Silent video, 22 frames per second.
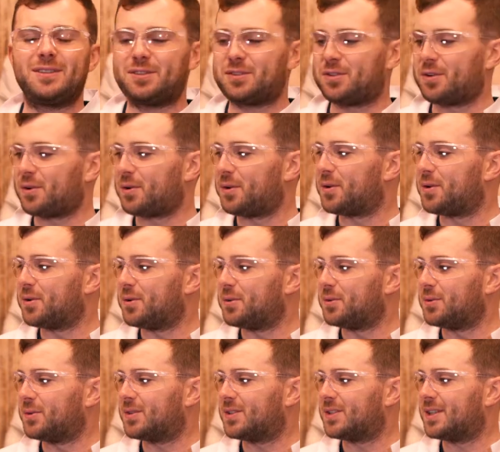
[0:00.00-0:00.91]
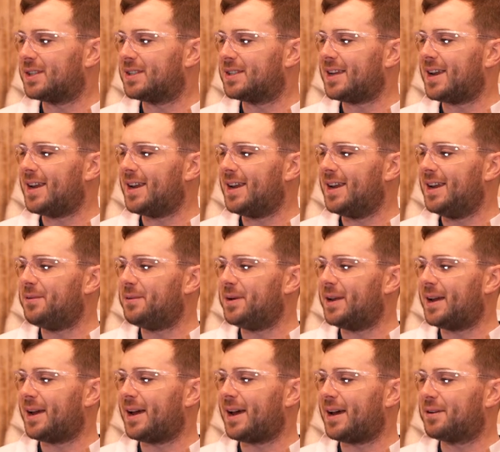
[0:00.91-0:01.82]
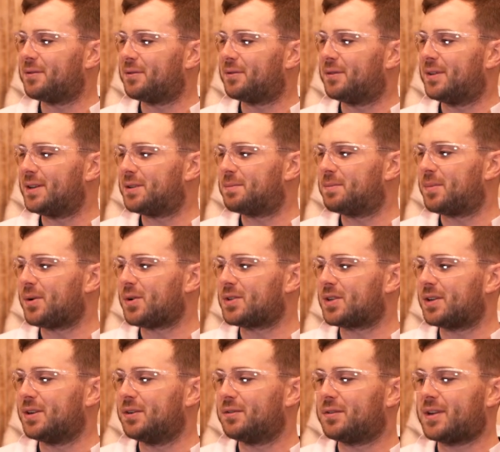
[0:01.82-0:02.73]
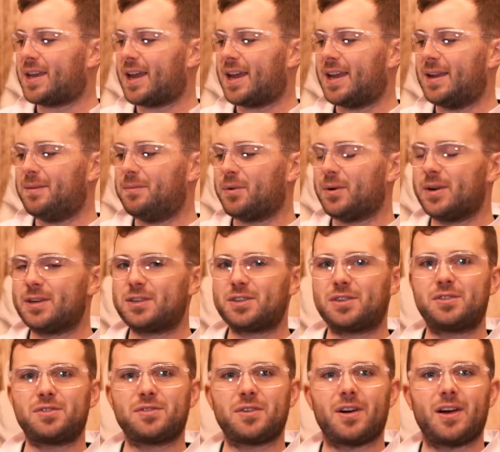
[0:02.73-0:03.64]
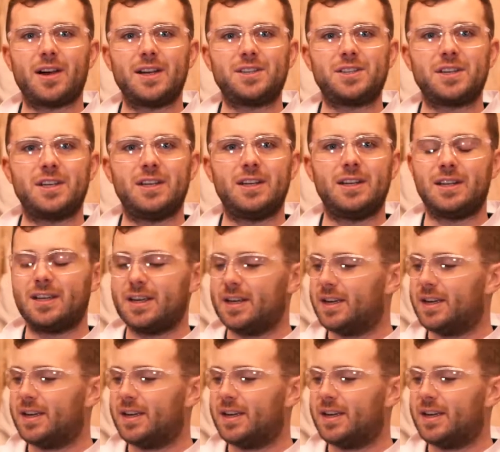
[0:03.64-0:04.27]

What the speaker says: Chronicles. Today we have this bottle of Cambridge dry gin,